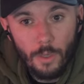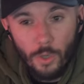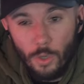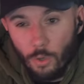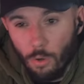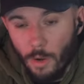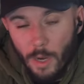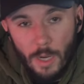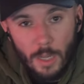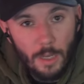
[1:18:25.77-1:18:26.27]

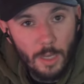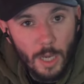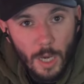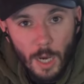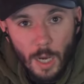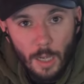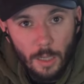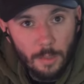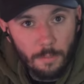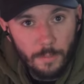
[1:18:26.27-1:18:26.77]
Ukrainian
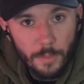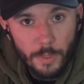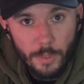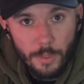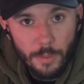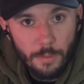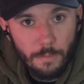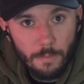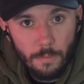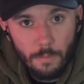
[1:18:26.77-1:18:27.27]

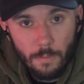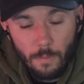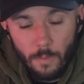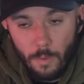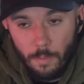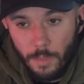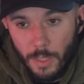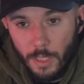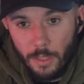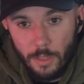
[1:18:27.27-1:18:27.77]
columns
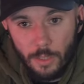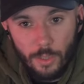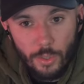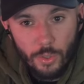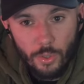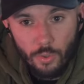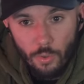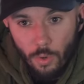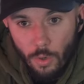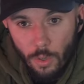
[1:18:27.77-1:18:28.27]
were being
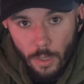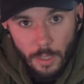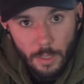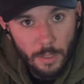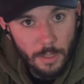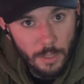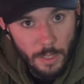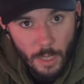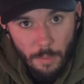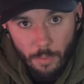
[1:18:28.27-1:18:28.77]

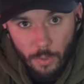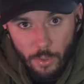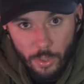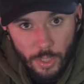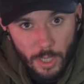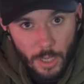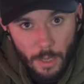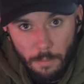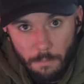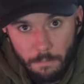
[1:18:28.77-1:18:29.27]
destroyed in
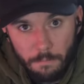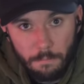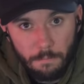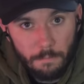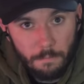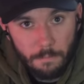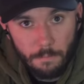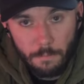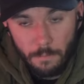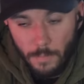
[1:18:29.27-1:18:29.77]
Zaporizhia,
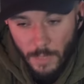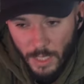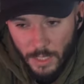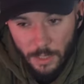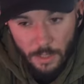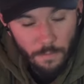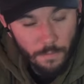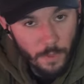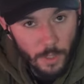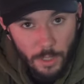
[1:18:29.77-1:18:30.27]

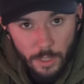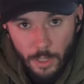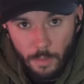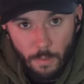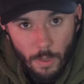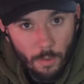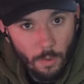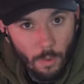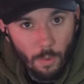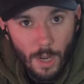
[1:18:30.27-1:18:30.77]
that's the footage
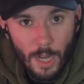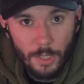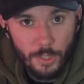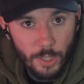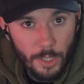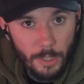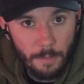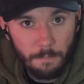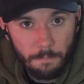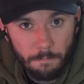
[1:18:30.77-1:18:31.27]
that we were
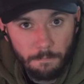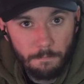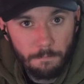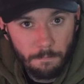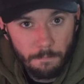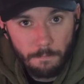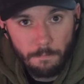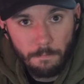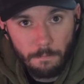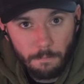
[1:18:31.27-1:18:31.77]
watching.
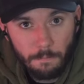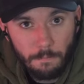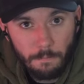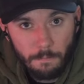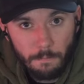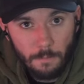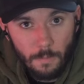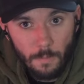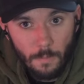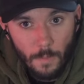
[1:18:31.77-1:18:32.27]

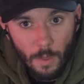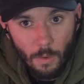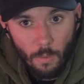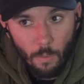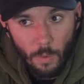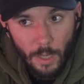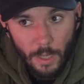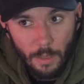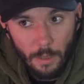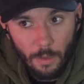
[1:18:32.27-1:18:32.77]

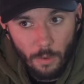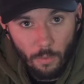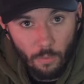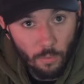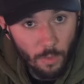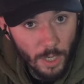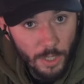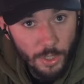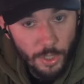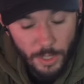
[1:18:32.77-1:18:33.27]
When
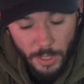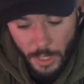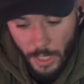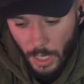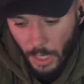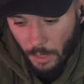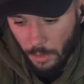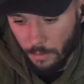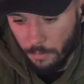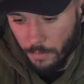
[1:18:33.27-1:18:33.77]
Russian
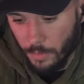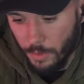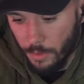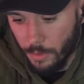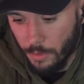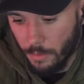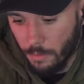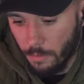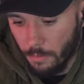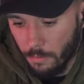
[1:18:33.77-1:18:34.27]

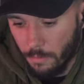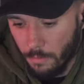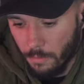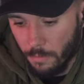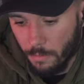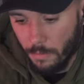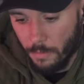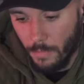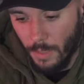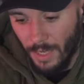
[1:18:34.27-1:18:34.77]
columns
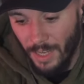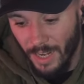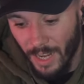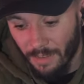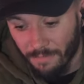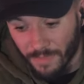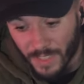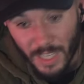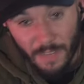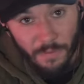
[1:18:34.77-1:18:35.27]
in
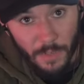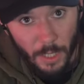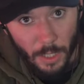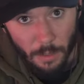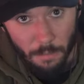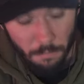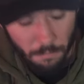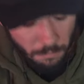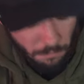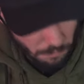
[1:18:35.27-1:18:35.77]

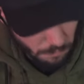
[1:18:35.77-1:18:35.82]
Avdiivka